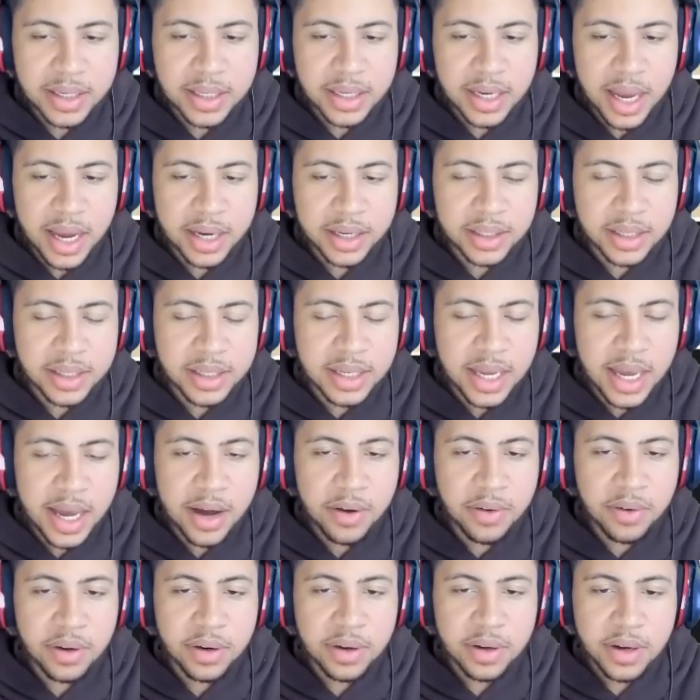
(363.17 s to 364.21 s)
diagonally
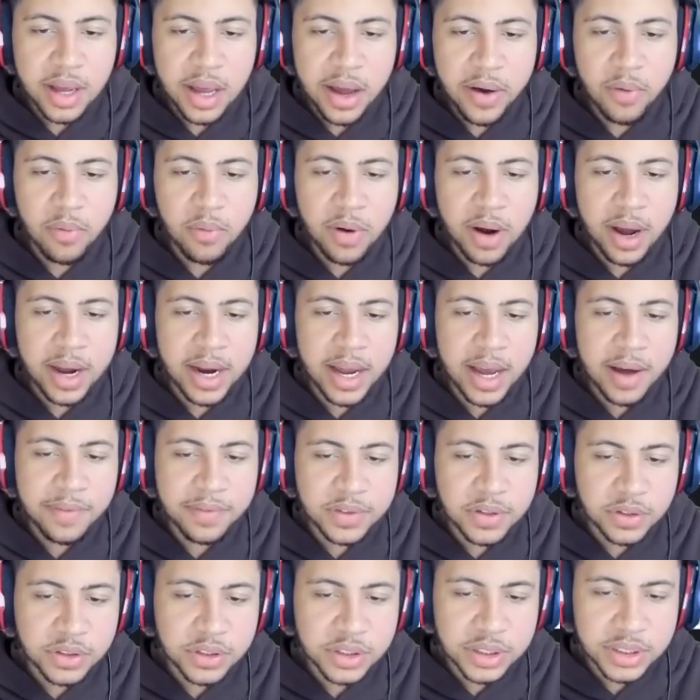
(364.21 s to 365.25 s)
down right
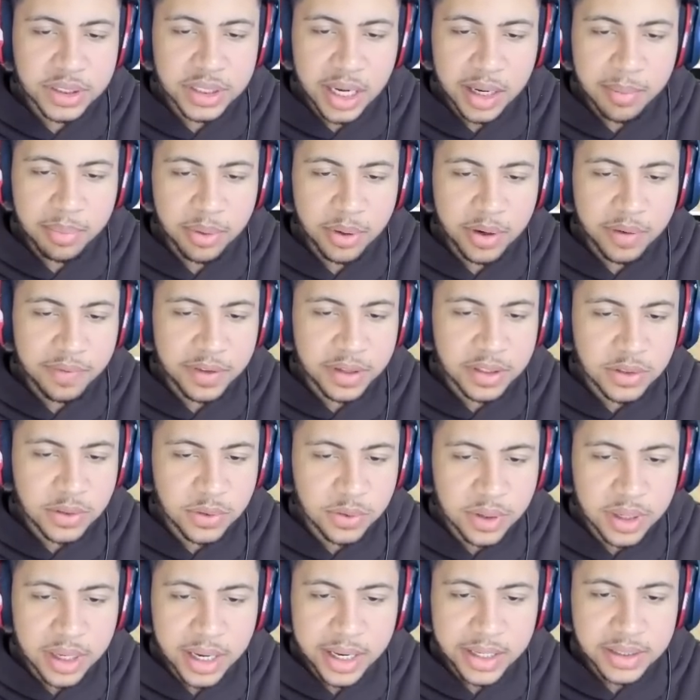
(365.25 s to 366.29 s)
after, just like previous
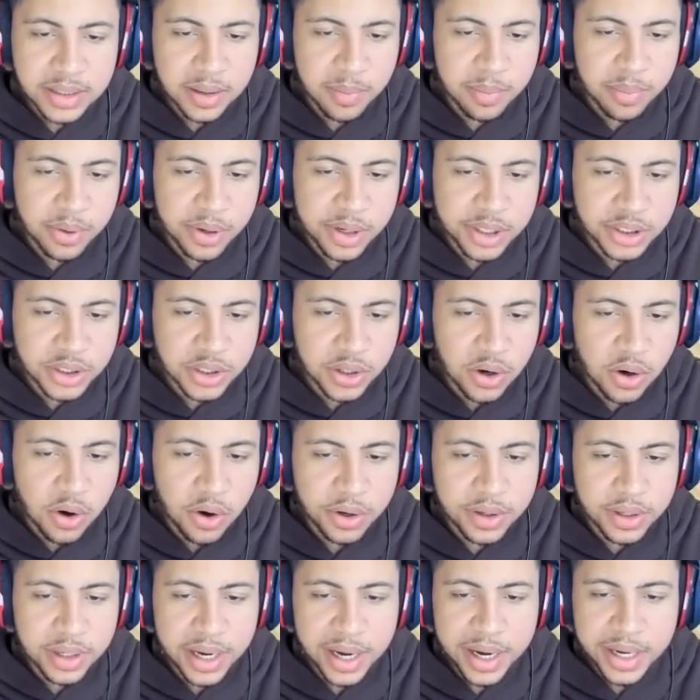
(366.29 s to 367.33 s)
2Ks. I'm pretty sure all
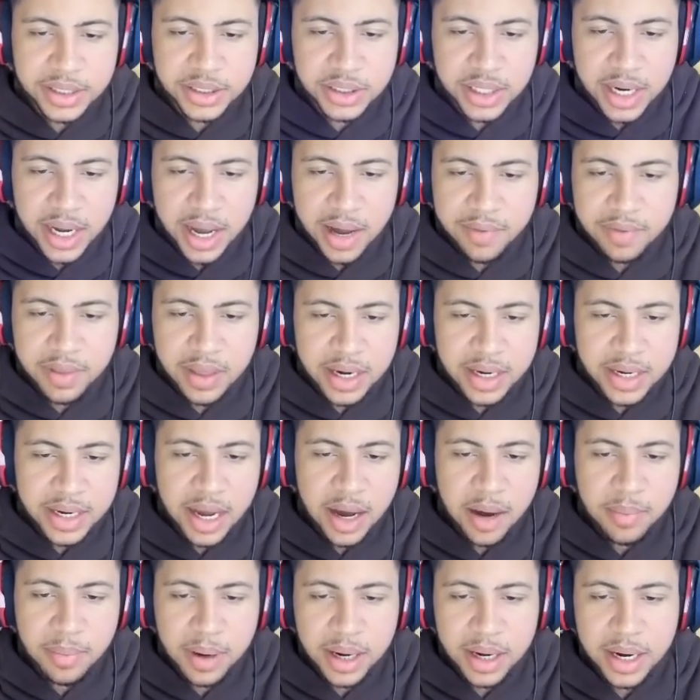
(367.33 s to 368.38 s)
you guys should have that
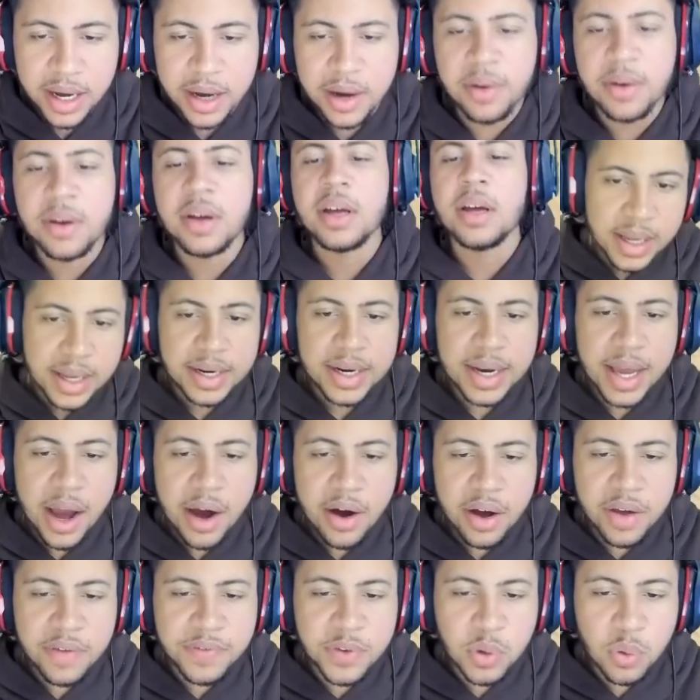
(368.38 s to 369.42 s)
down by now.
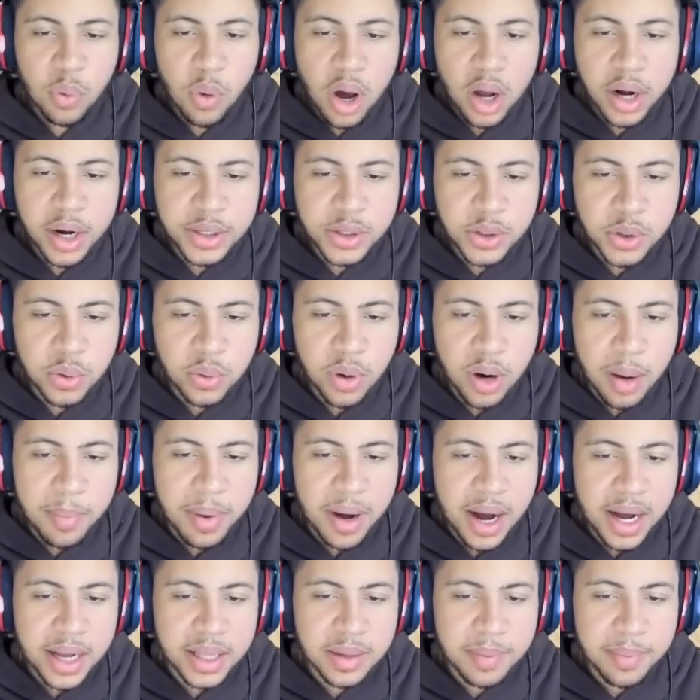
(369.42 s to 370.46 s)
Now, if you want to do a
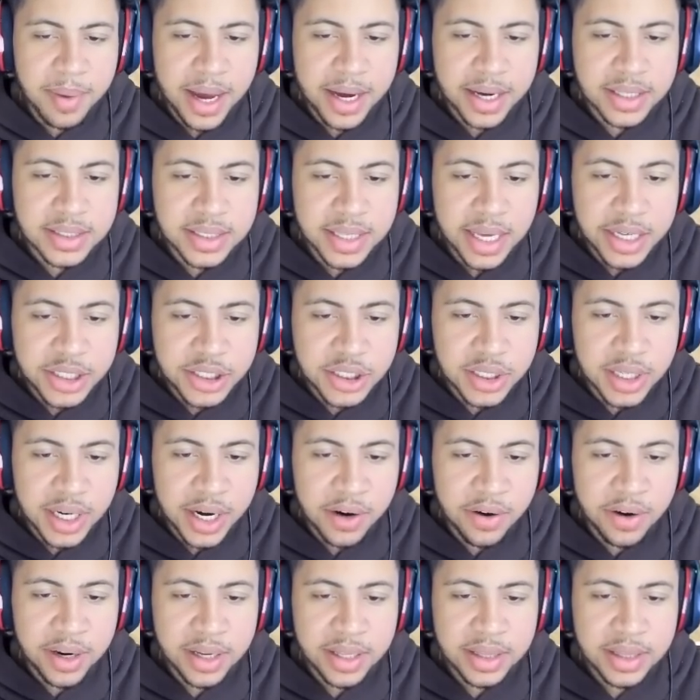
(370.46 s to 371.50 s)
behind the back
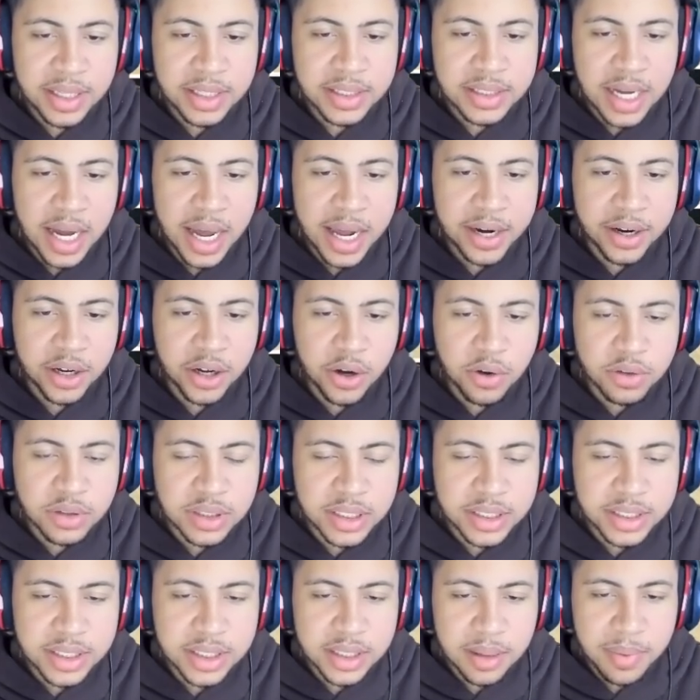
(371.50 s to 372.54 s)
stationary, this kind of goes
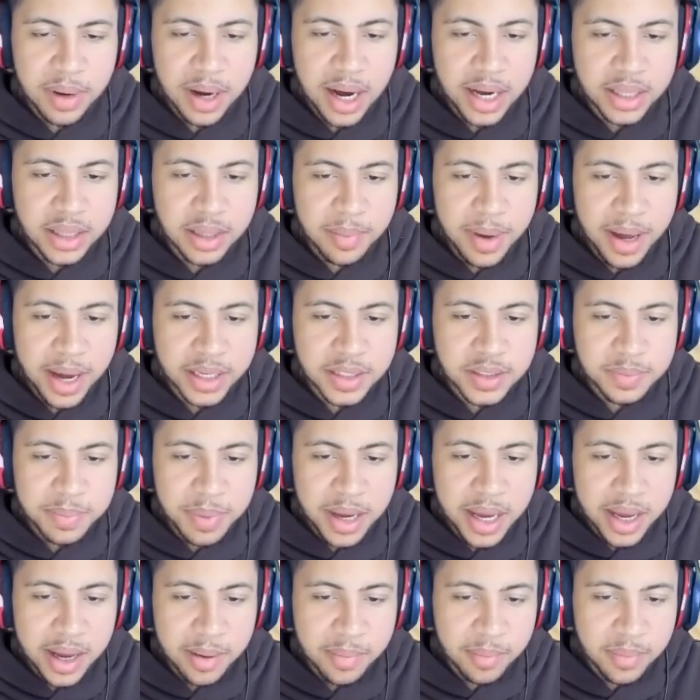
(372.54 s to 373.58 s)
into the behind the back
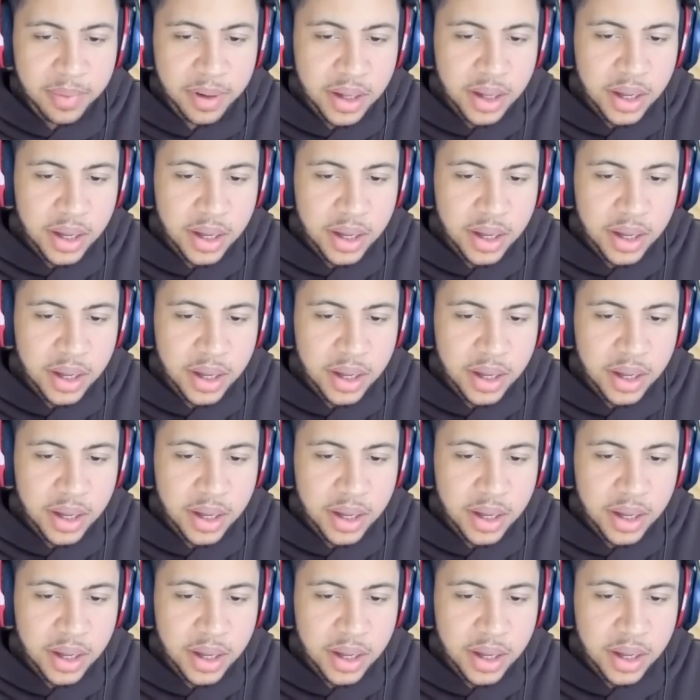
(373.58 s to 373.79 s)
spam.